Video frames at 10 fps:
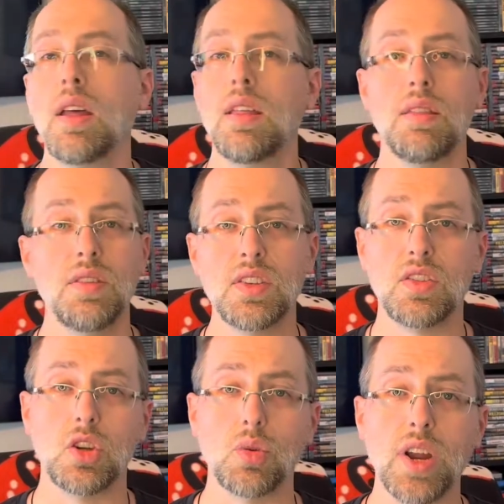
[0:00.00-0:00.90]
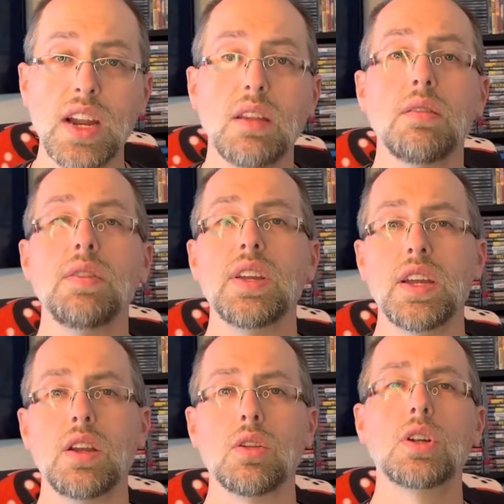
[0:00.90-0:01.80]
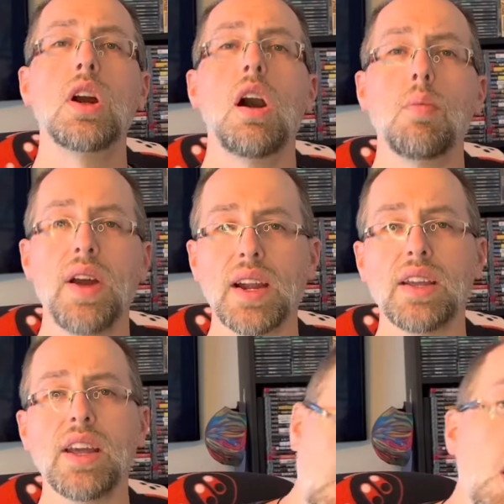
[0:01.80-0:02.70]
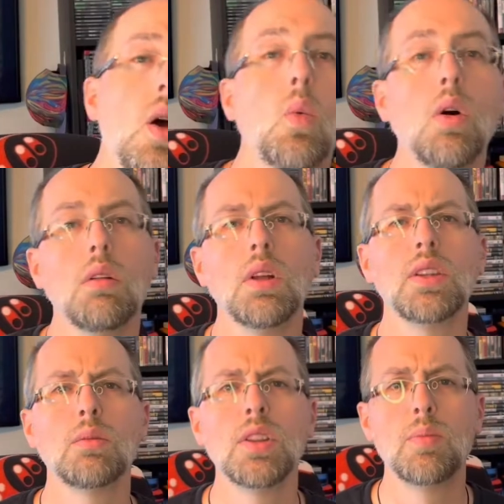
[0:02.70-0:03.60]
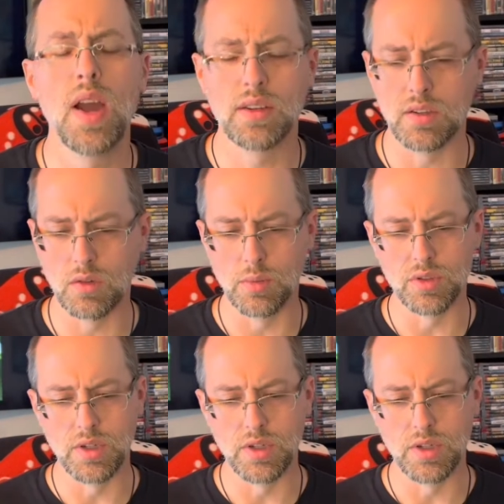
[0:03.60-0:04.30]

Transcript: This is a great vehicular combat game. Well, let's read the back description